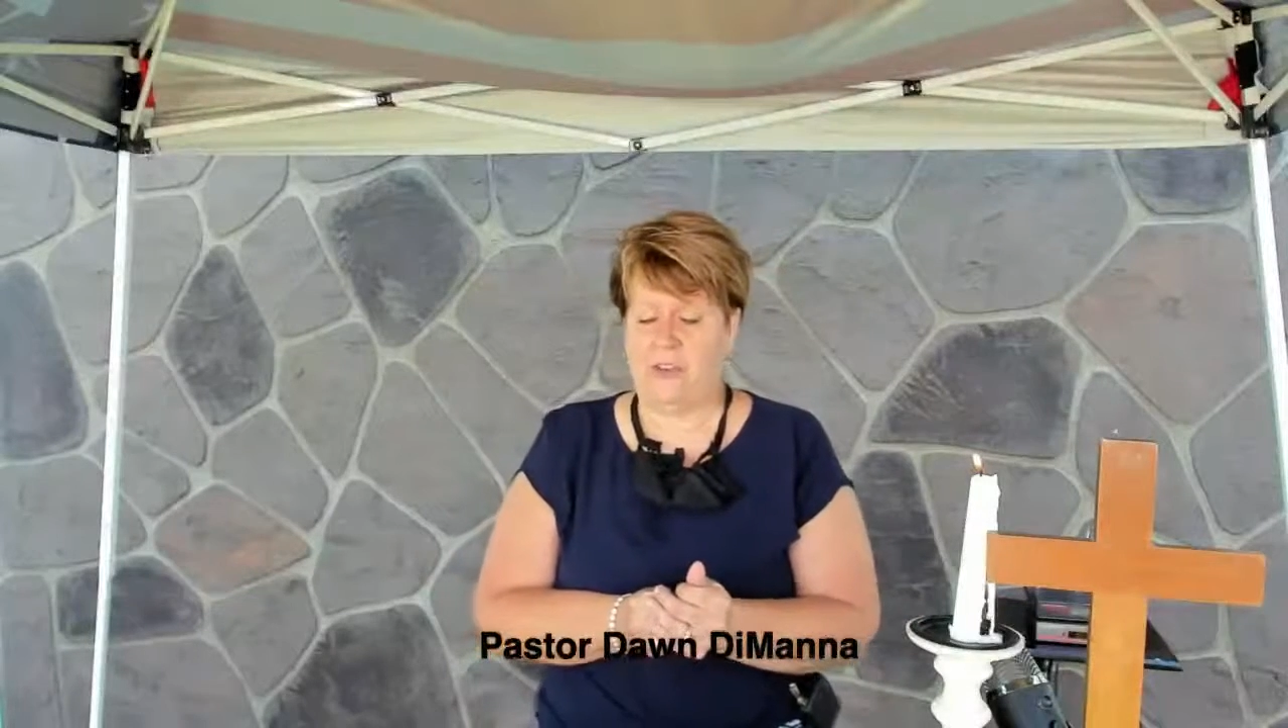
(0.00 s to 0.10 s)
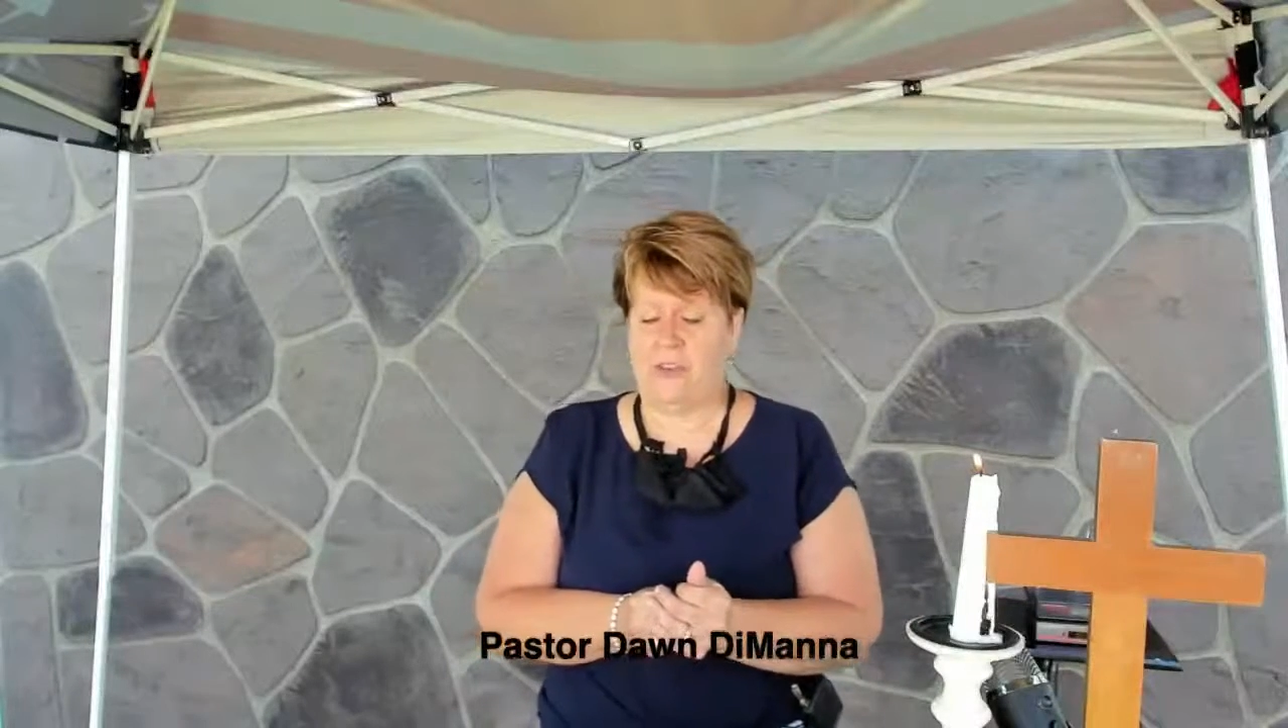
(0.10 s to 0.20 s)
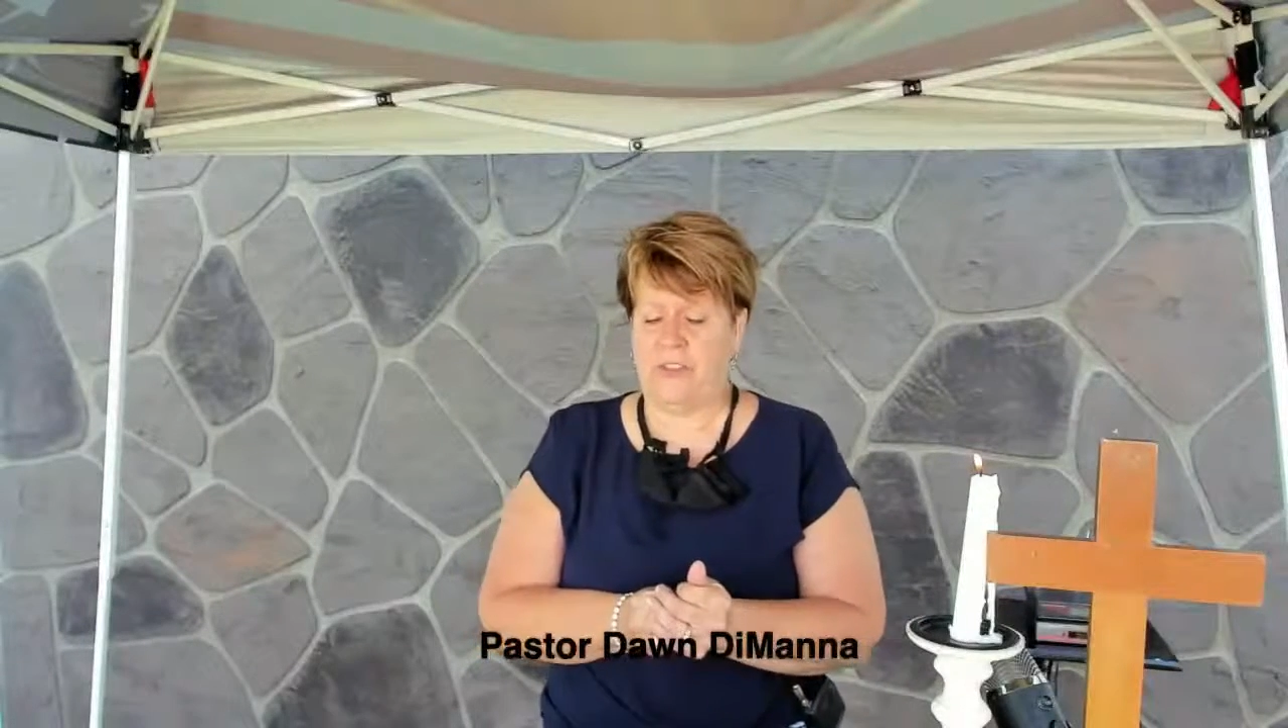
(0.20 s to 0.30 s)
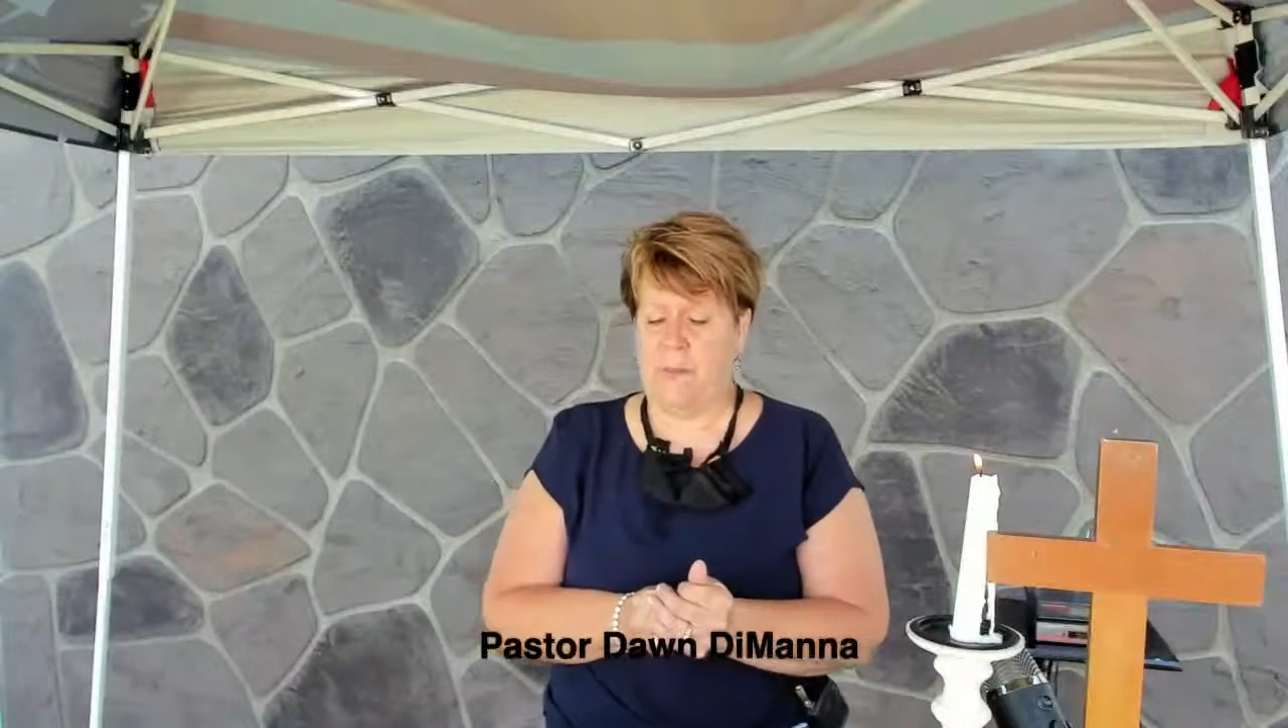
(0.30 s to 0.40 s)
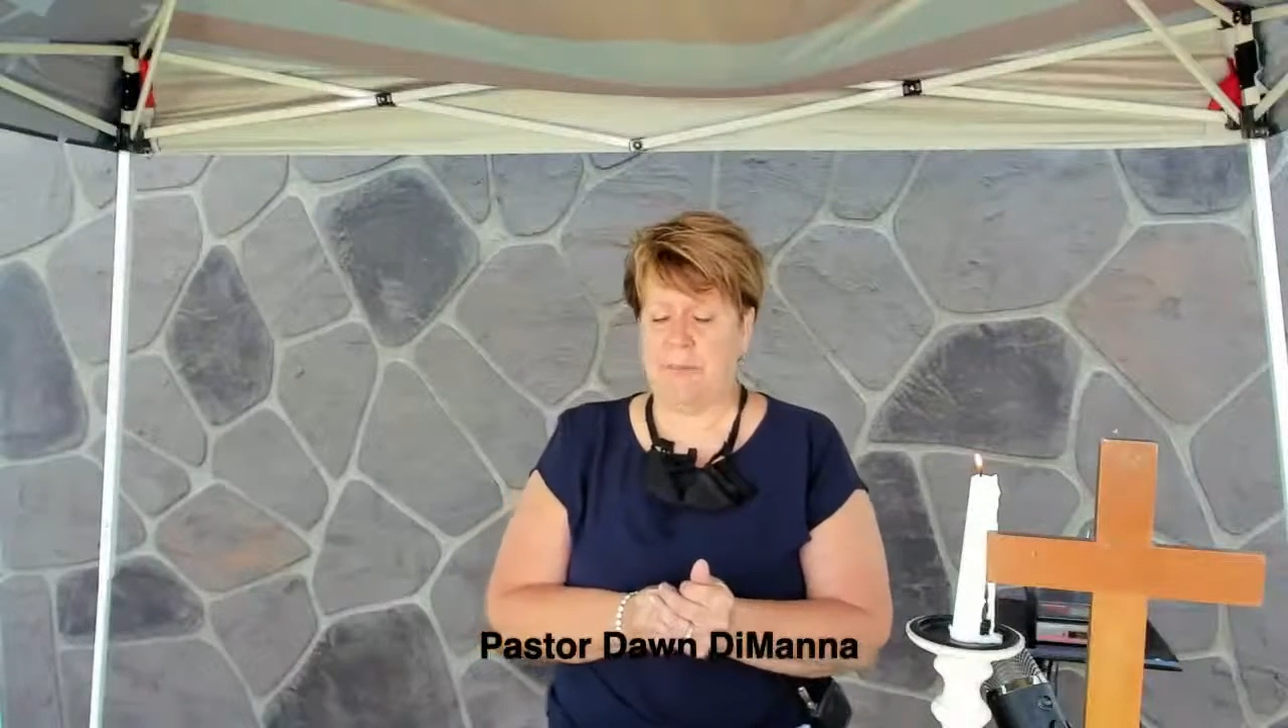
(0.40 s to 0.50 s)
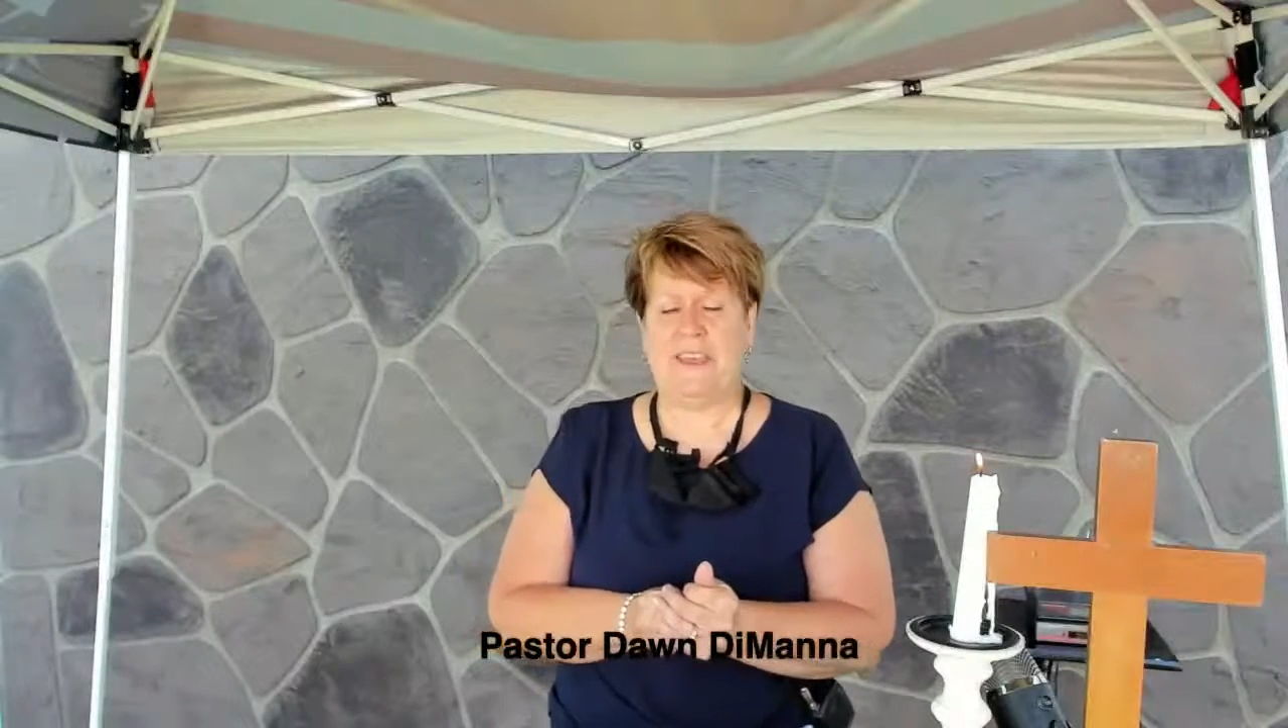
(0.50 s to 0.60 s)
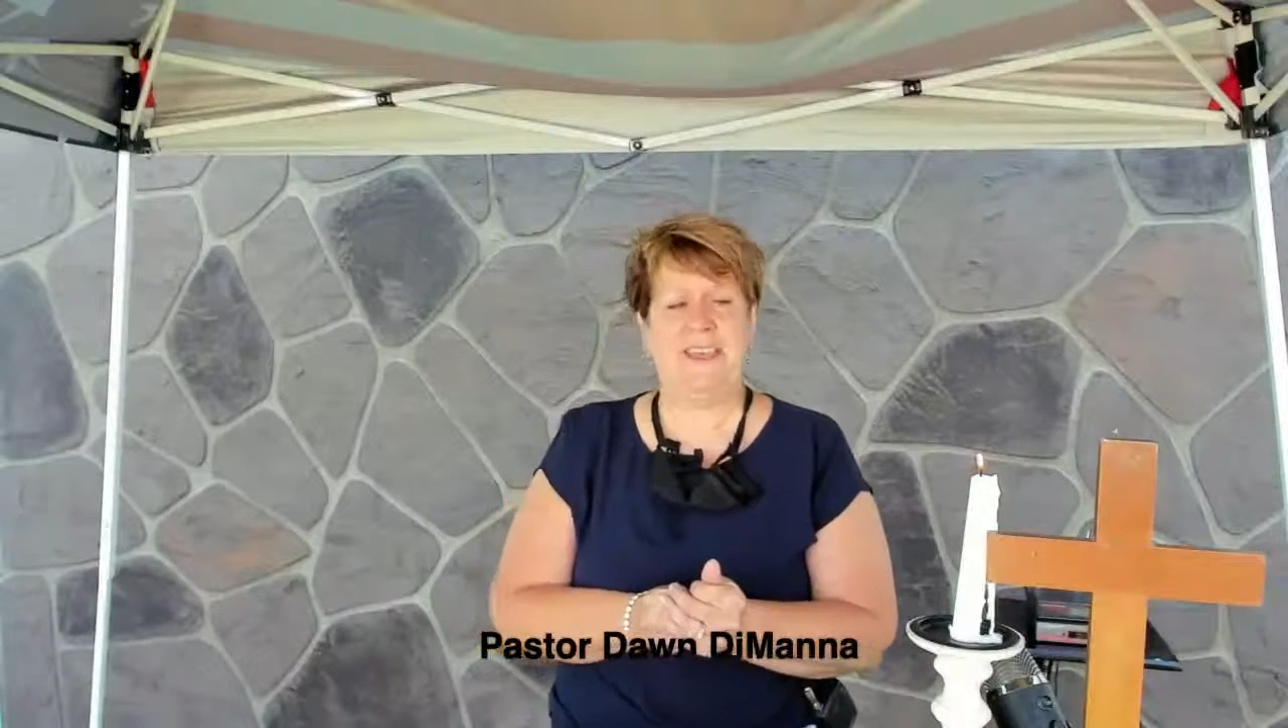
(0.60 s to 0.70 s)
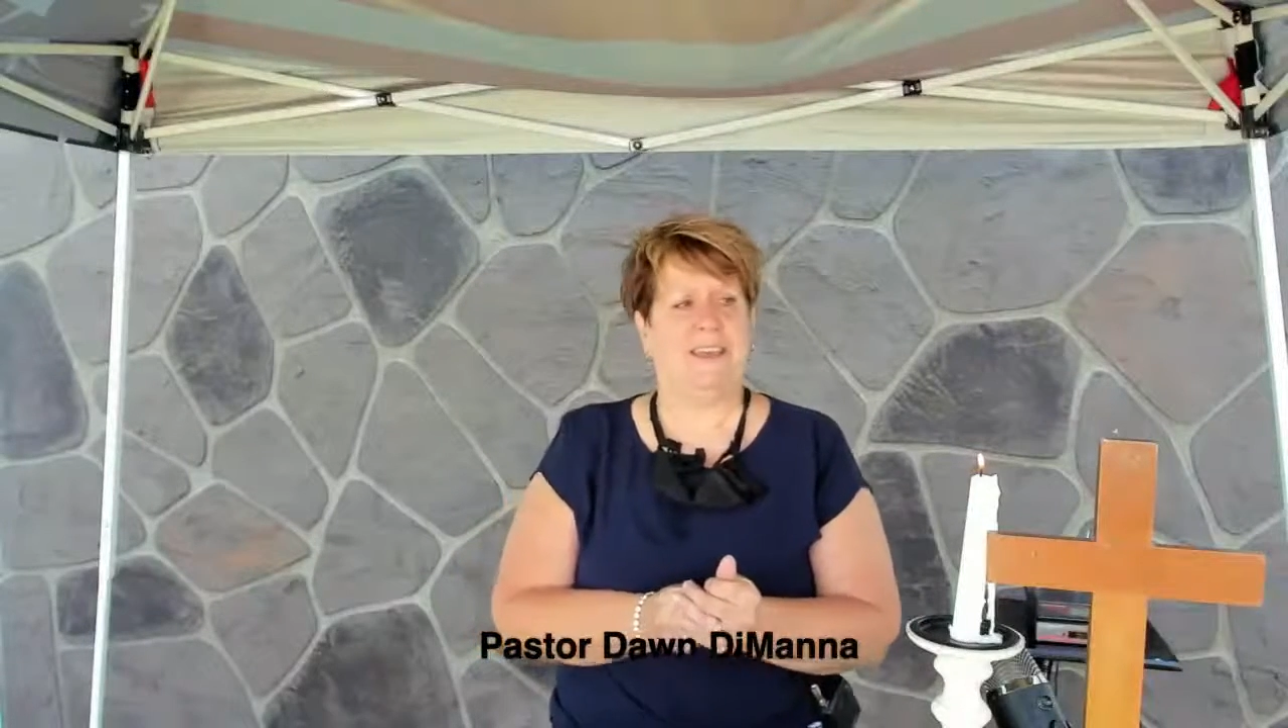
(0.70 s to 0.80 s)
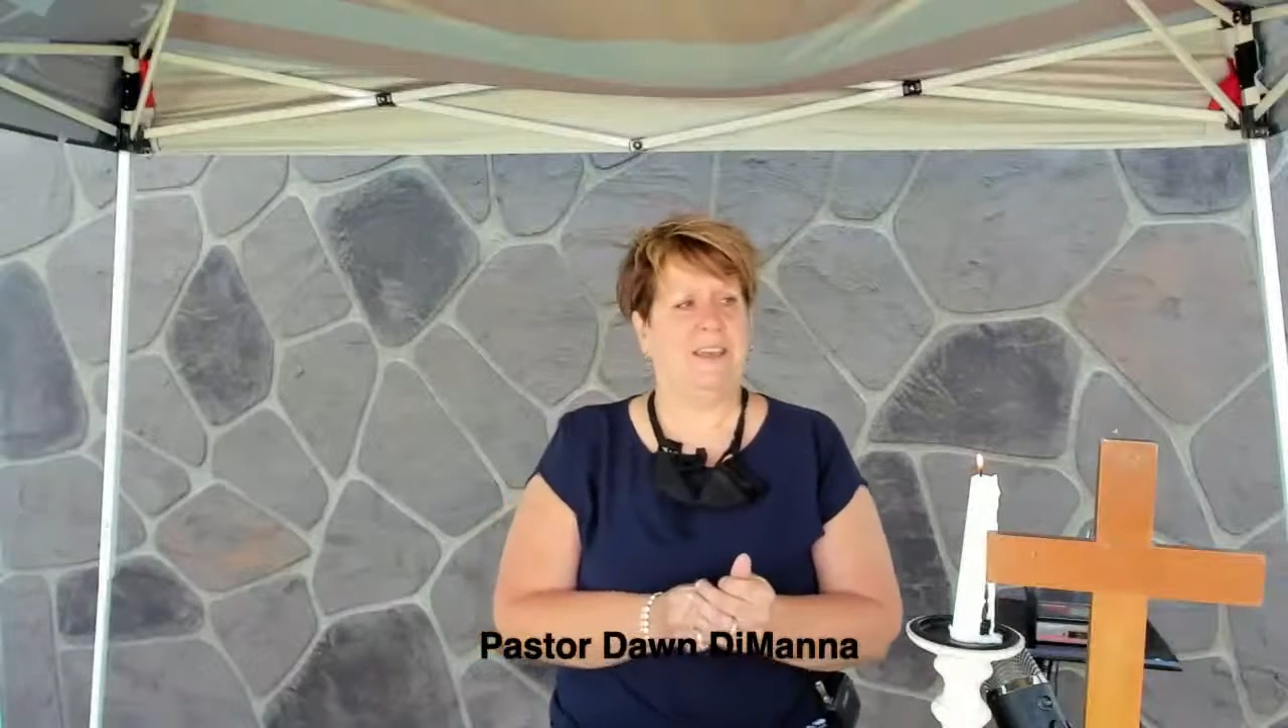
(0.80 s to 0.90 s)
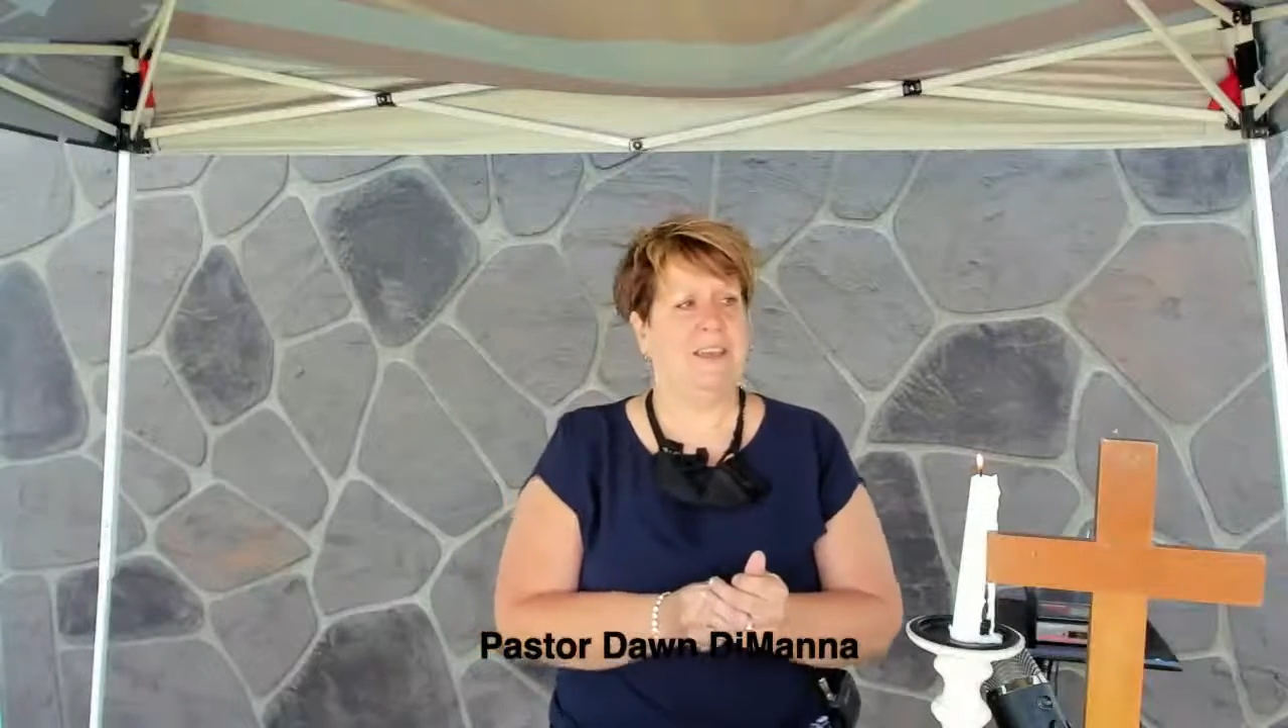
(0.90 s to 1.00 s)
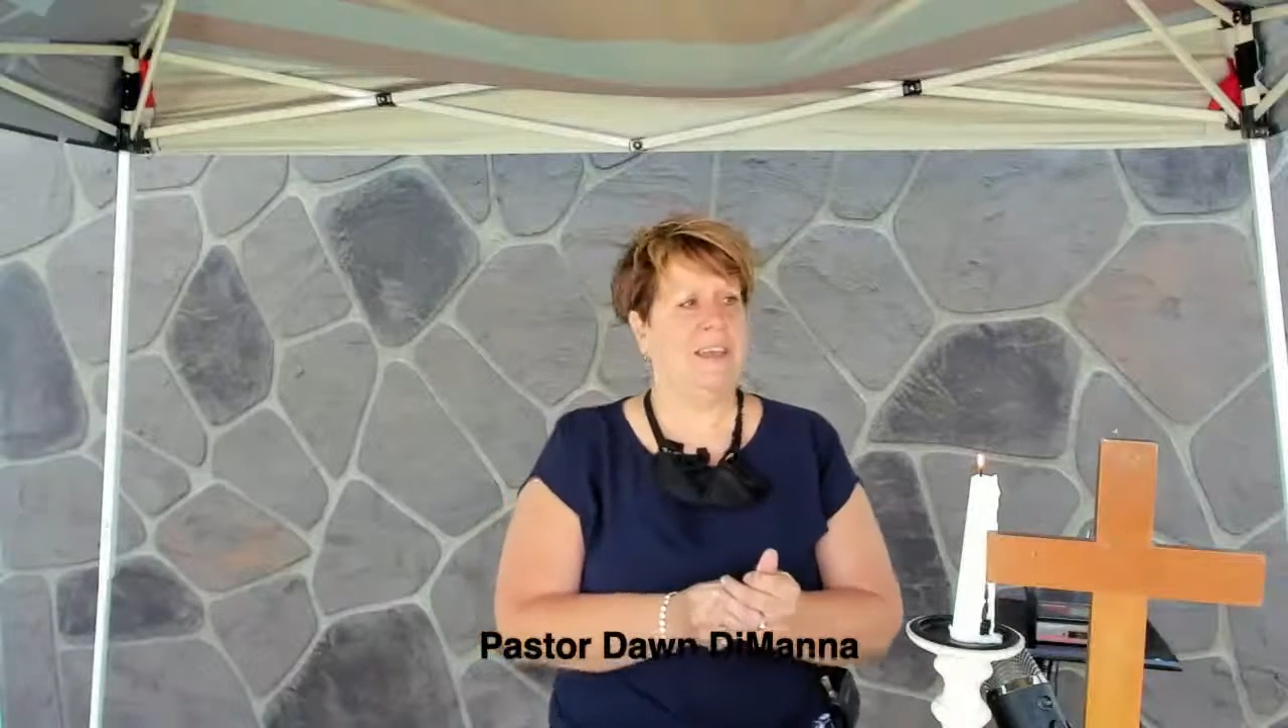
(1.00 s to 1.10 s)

something